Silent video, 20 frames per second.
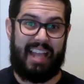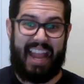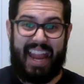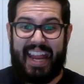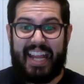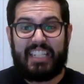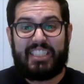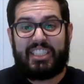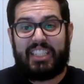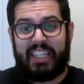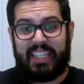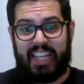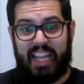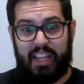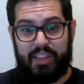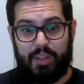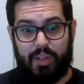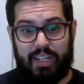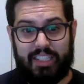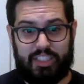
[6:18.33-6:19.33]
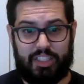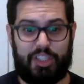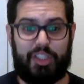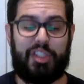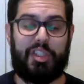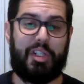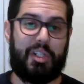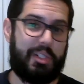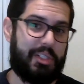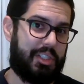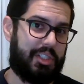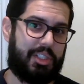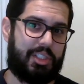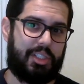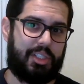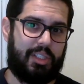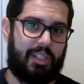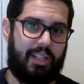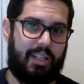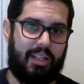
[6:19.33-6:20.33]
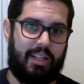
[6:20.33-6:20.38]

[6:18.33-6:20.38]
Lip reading: and together as a church